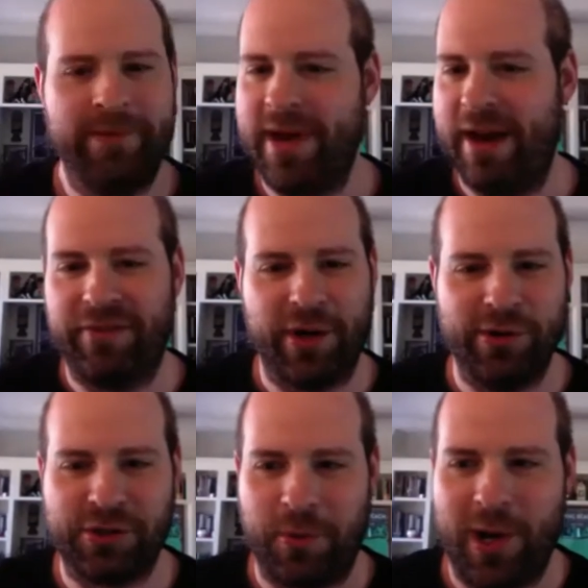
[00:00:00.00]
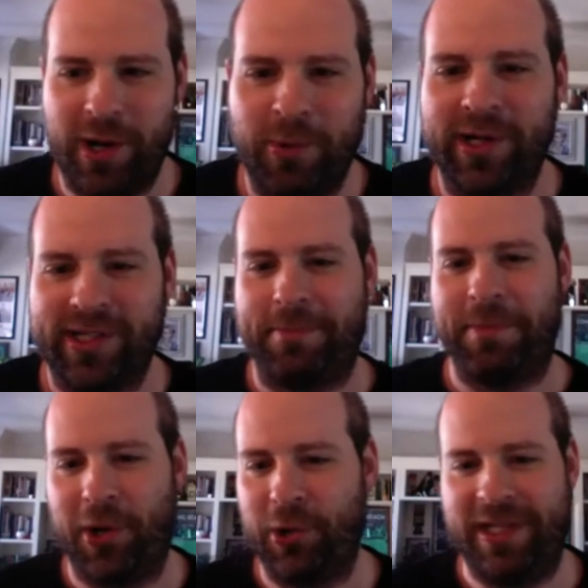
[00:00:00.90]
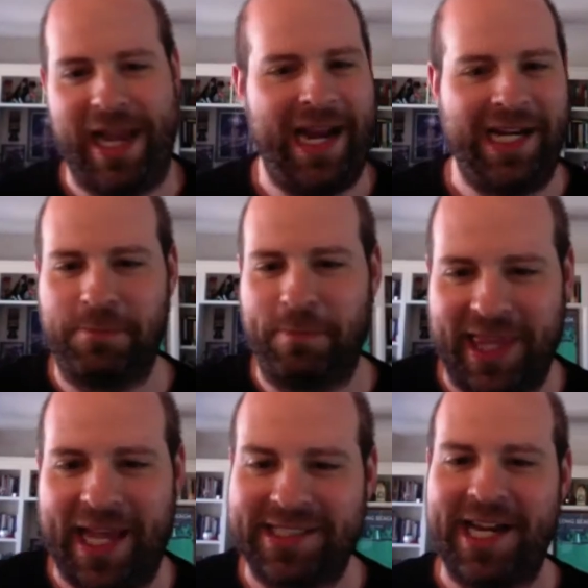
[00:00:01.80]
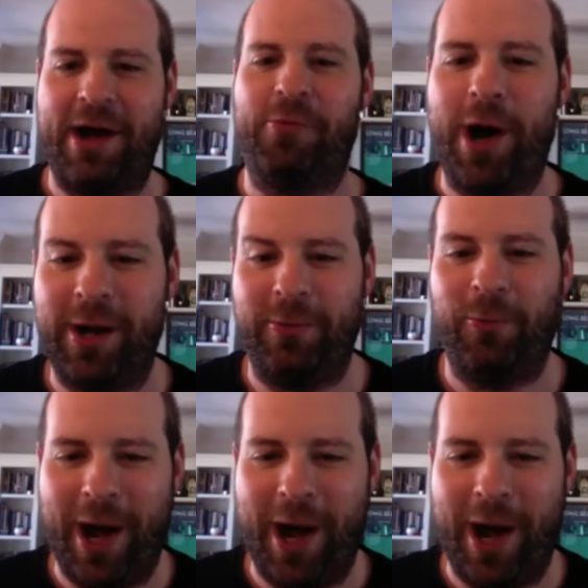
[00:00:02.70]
never goes wrong, well, except the early '80s. But that's not why